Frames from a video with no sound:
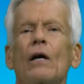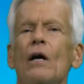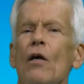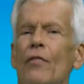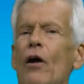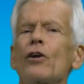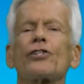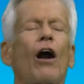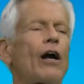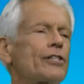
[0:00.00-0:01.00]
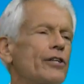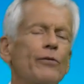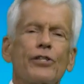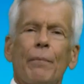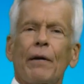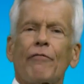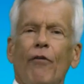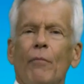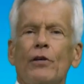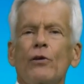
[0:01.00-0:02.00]
They're charging you shipping
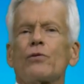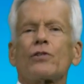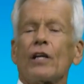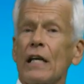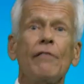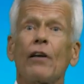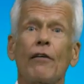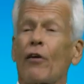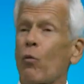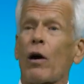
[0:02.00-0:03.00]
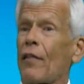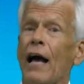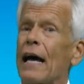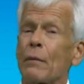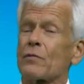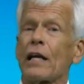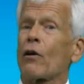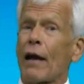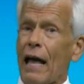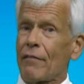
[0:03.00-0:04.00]
from Houston, even if on one of the items they
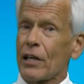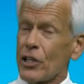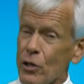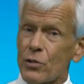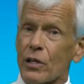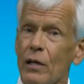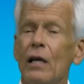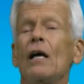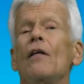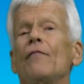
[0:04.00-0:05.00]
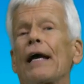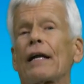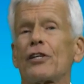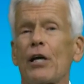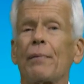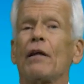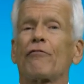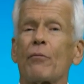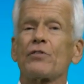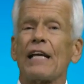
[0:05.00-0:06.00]
don't have it in Houston, they got to ship it in
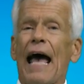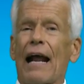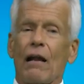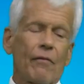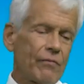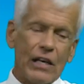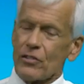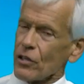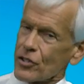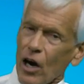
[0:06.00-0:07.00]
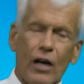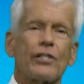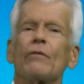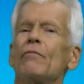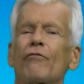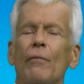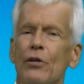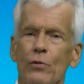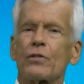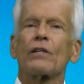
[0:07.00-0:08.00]
from Seattle. They still charge you from
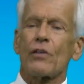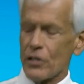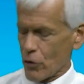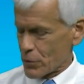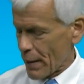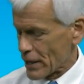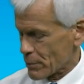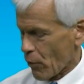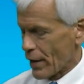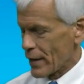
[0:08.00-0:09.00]
Houston to the nearest base point.